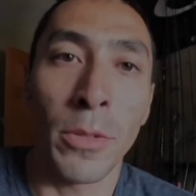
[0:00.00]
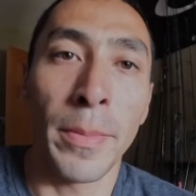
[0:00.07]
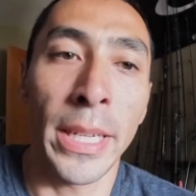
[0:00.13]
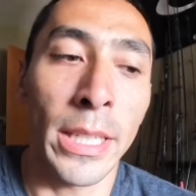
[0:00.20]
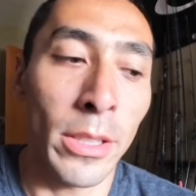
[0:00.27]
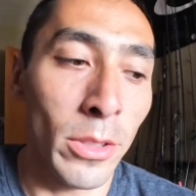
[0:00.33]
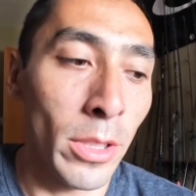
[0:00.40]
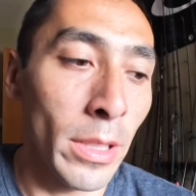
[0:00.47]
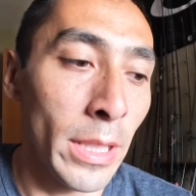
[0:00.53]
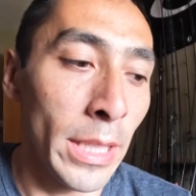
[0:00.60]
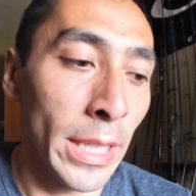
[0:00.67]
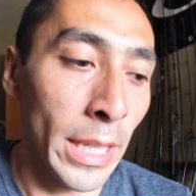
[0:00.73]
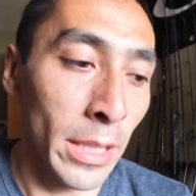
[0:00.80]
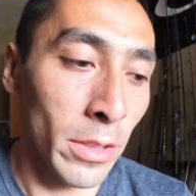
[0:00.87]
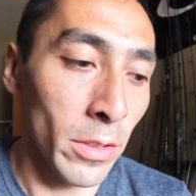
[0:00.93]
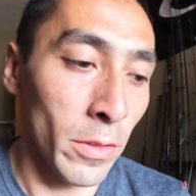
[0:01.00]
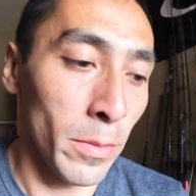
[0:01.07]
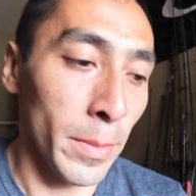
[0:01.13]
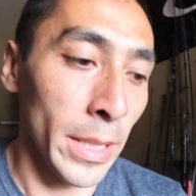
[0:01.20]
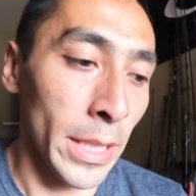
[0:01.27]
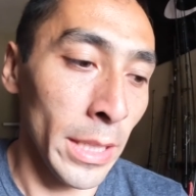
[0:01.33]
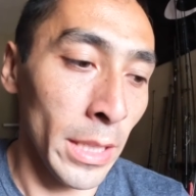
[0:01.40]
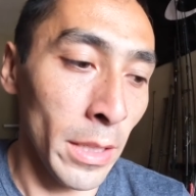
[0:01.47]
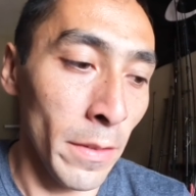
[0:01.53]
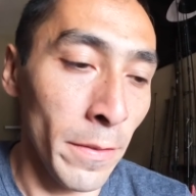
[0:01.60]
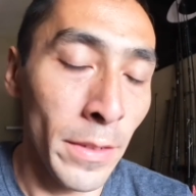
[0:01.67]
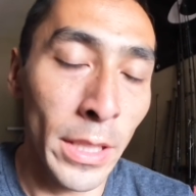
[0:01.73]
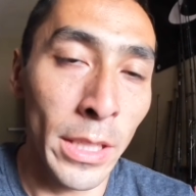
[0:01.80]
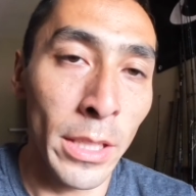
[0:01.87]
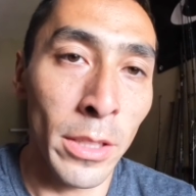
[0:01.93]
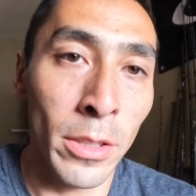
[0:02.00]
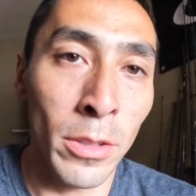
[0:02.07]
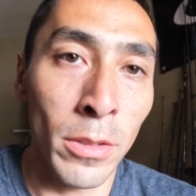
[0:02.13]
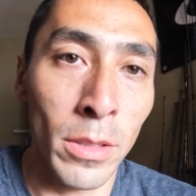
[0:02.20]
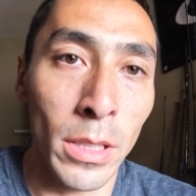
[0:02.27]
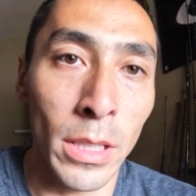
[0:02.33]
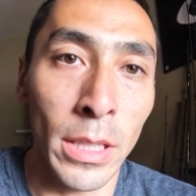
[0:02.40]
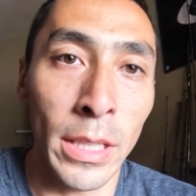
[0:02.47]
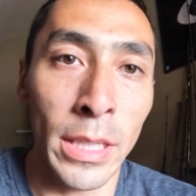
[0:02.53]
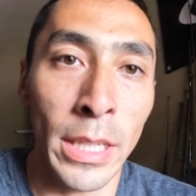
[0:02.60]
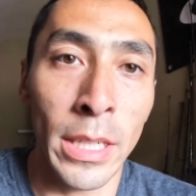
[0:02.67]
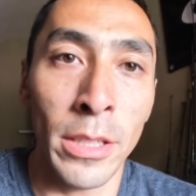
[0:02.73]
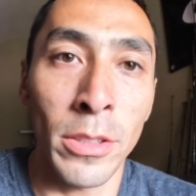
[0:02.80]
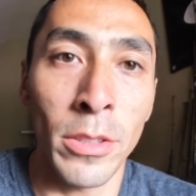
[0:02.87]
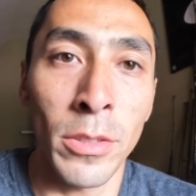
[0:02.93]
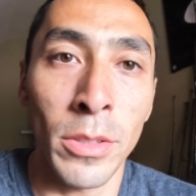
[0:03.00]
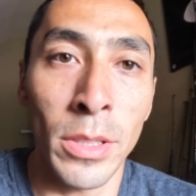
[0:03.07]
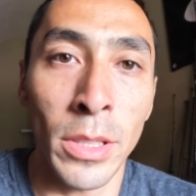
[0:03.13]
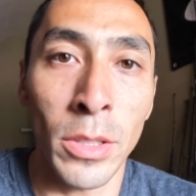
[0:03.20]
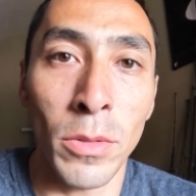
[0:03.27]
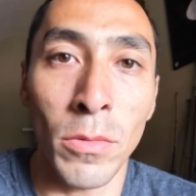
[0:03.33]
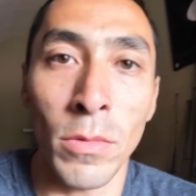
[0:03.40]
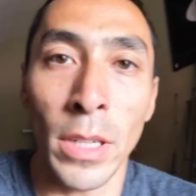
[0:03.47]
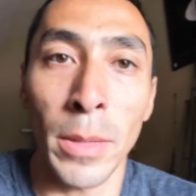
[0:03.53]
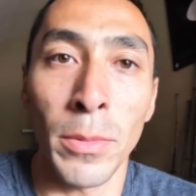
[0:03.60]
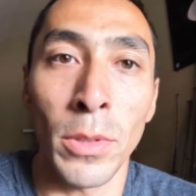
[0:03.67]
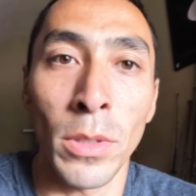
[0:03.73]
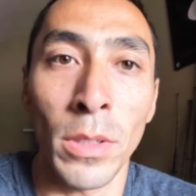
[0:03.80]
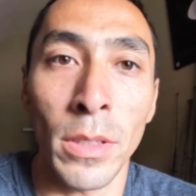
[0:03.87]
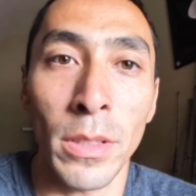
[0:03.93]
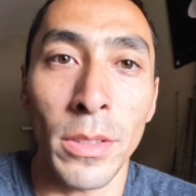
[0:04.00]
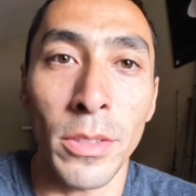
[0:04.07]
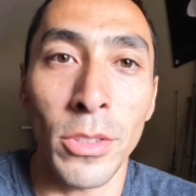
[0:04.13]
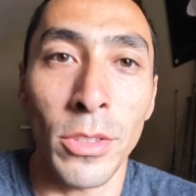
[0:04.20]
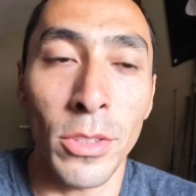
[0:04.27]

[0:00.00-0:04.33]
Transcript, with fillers: made it to the end of my video on how to use this Rebel